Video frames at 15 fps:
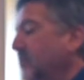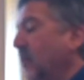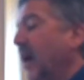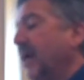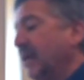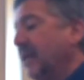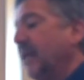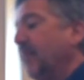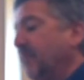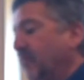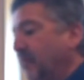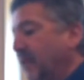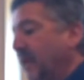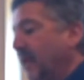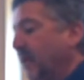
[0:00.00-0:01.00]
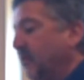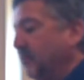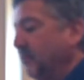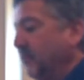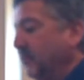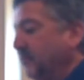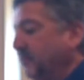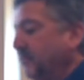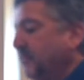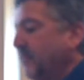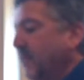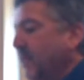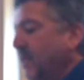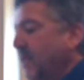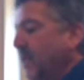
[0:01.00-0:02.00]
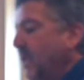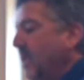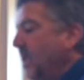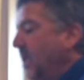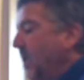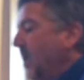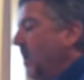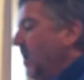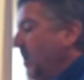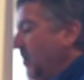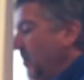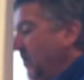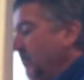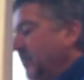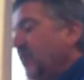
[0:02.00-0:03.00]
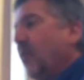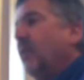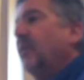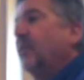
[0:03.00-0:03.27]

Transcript: So I can help you with that also. Your inventory